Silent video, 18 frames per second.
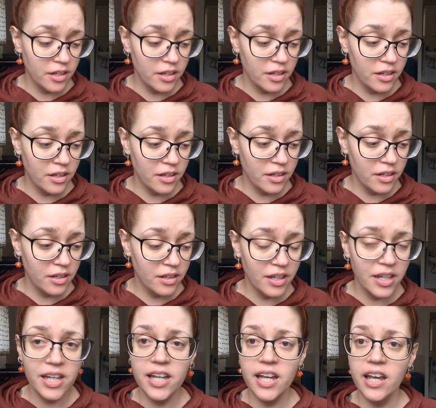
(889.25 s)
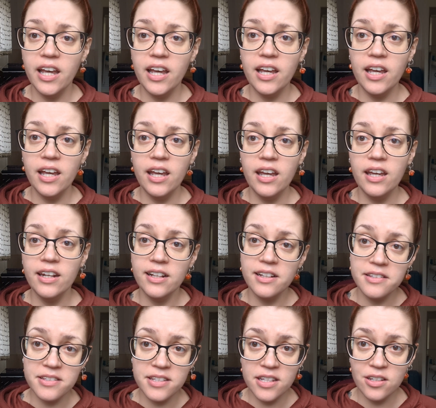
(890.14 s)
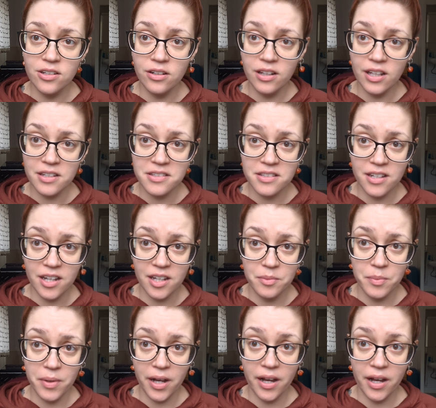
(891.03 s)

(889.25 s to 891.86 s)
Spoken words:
And I'll see you next time